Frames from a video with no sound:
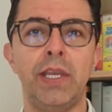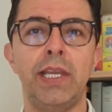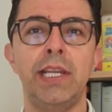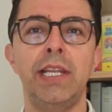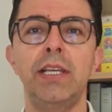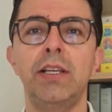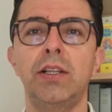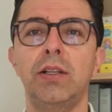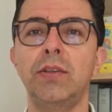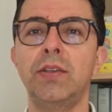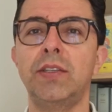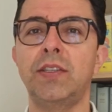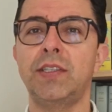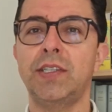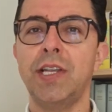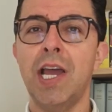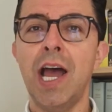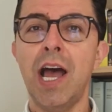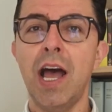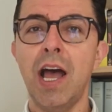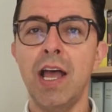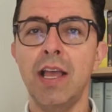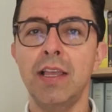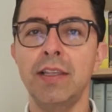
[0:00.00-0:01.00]
It includes
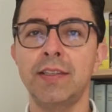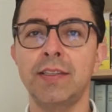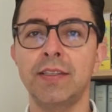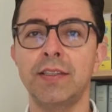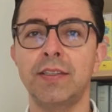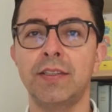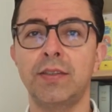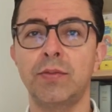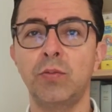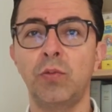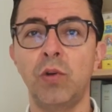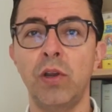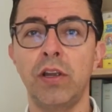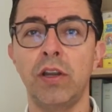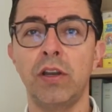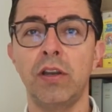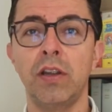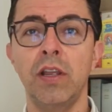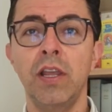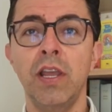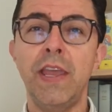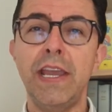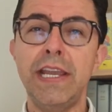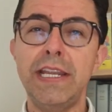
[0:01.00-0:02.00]
tasks where
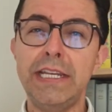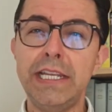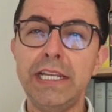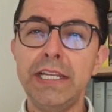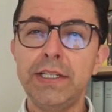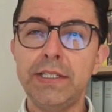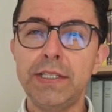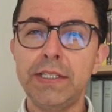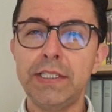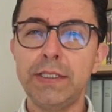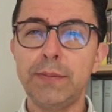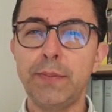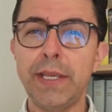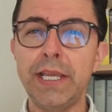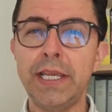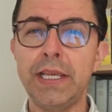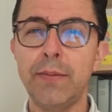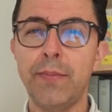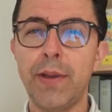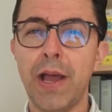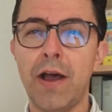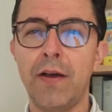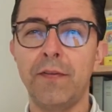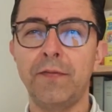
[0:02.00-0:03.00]
they need to speak
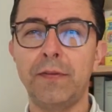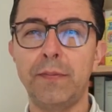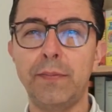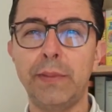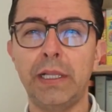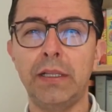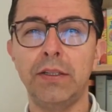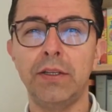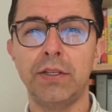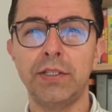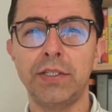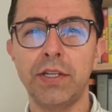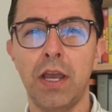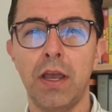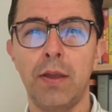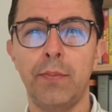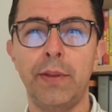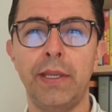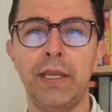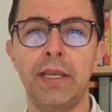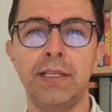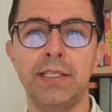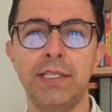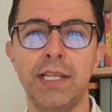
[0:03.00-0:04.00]
about familiar
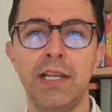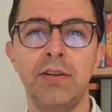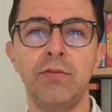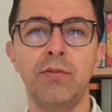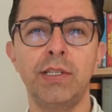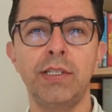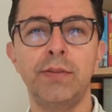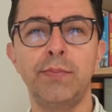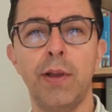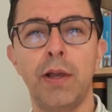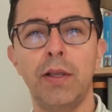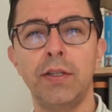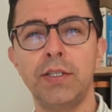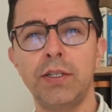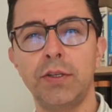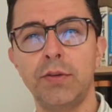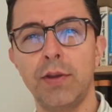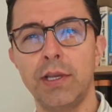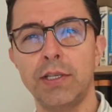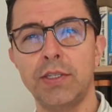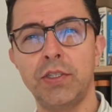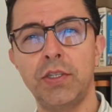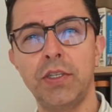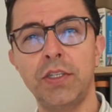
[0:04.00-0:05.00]
topics and respond to
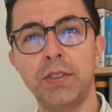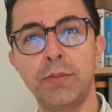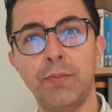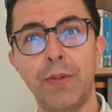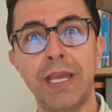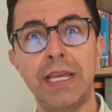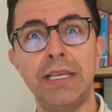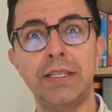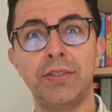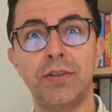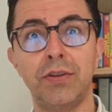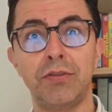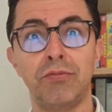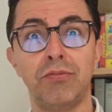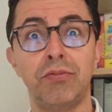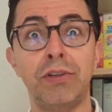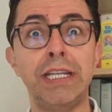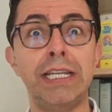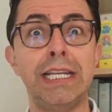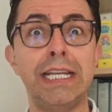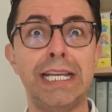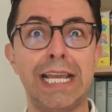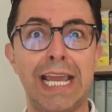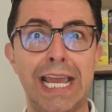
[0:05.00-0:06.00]
questions based on
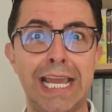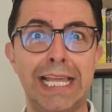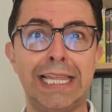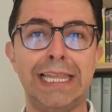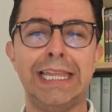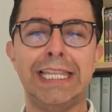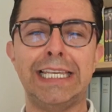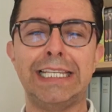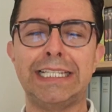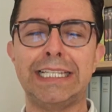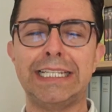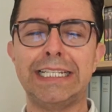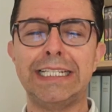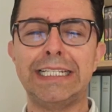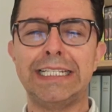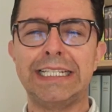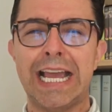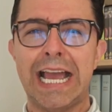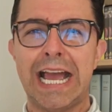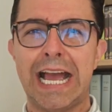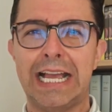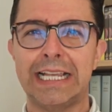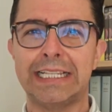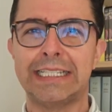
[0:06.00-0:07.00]
reading and listening
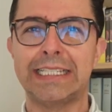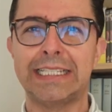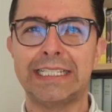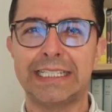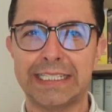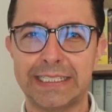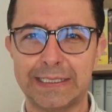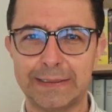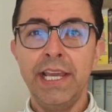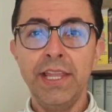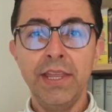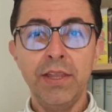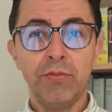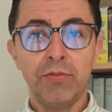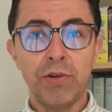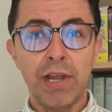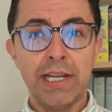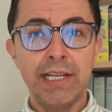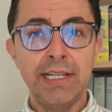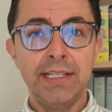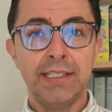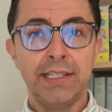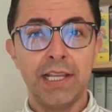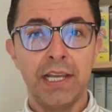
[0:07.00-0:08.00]
tasks. In the
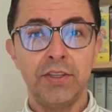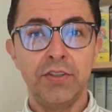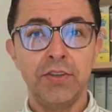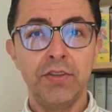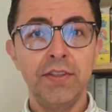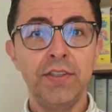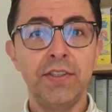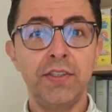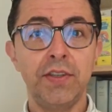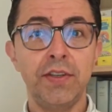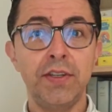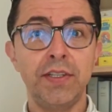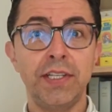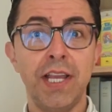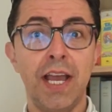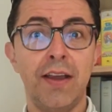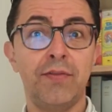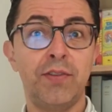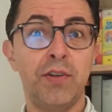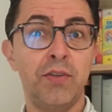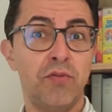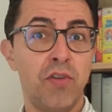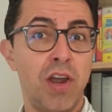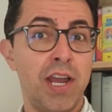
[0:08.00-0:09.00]
writing section, students
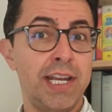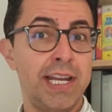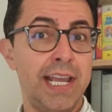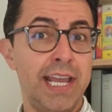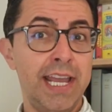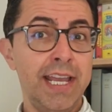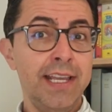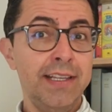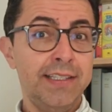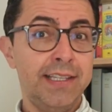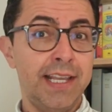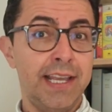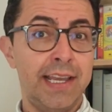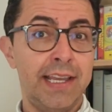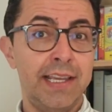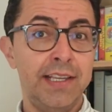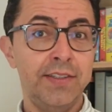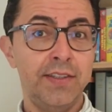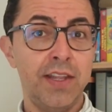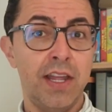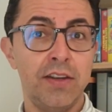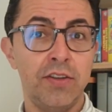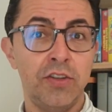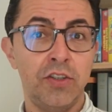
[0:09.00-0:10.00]
have to write
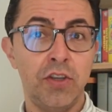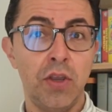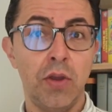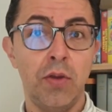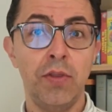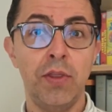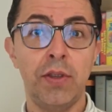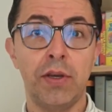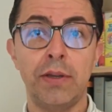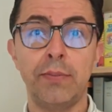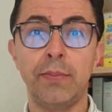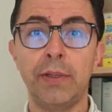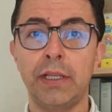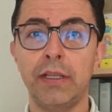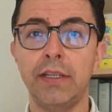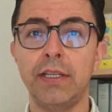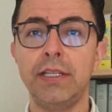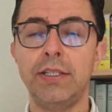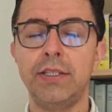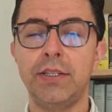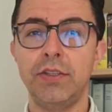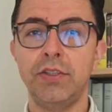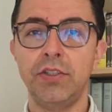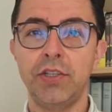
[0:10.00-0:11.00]
essays that show their
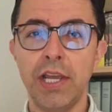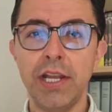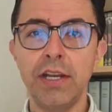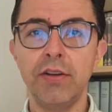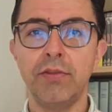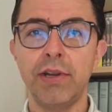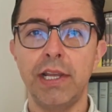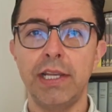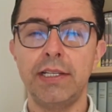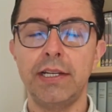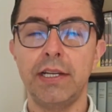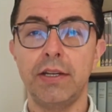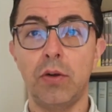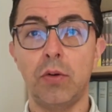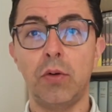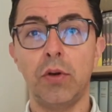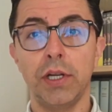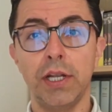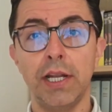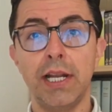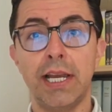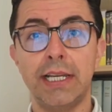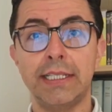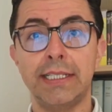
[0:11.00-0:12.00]
ability to generate and
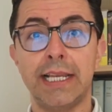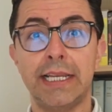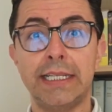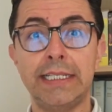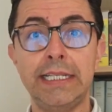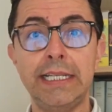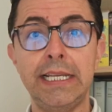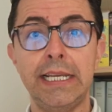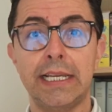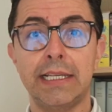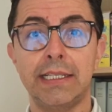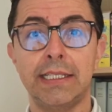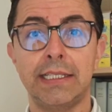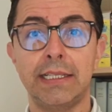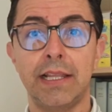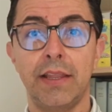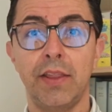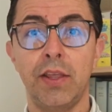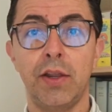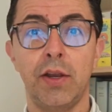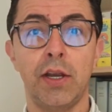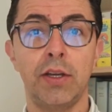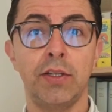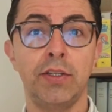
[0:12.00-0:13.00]
organize ideas.
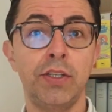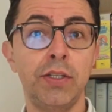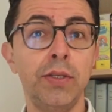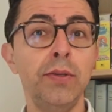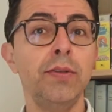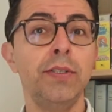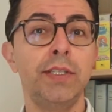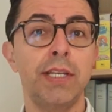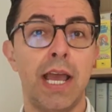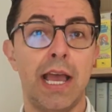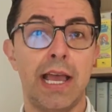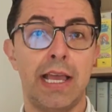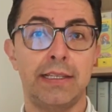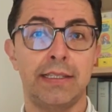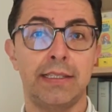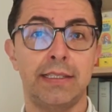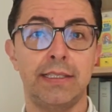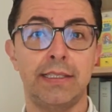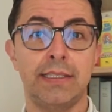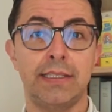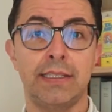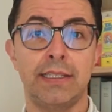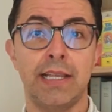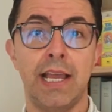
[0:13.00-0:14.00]
There are 2
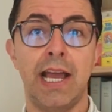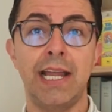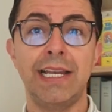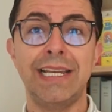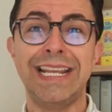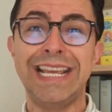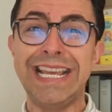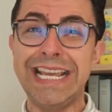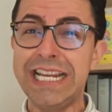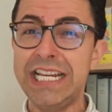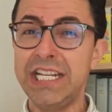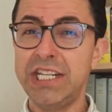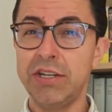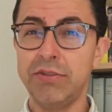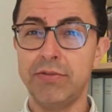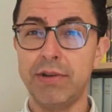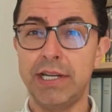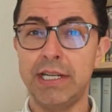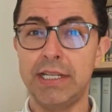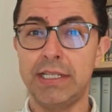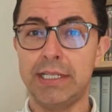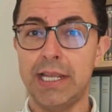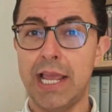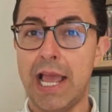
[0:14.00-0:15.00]
tasks: an
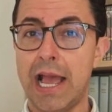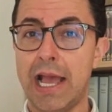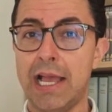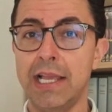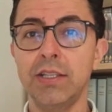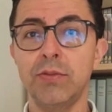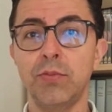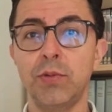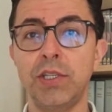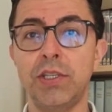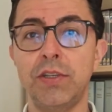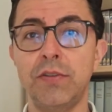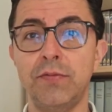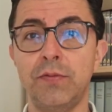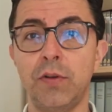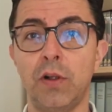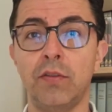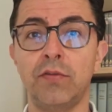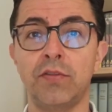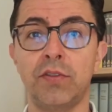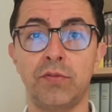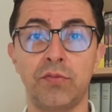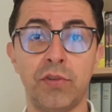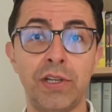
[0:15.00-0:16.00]
integrated task, which
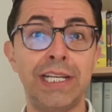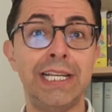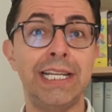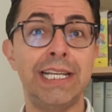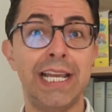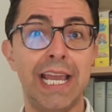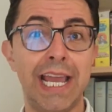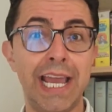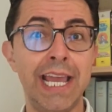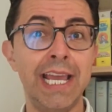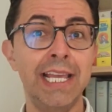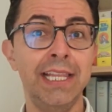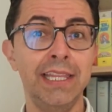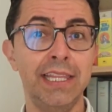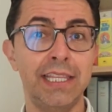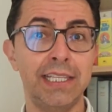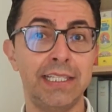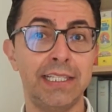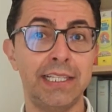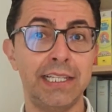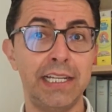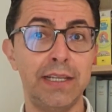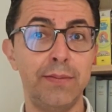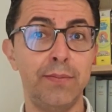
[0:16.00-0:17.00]
involves reading and
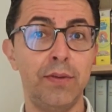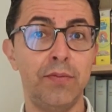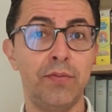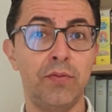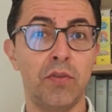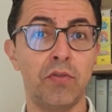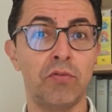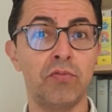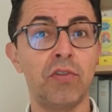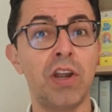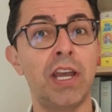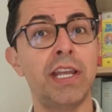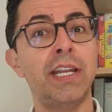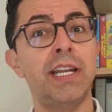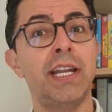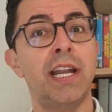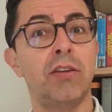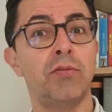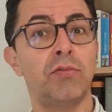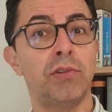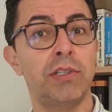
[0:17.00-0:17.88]
listening before writing a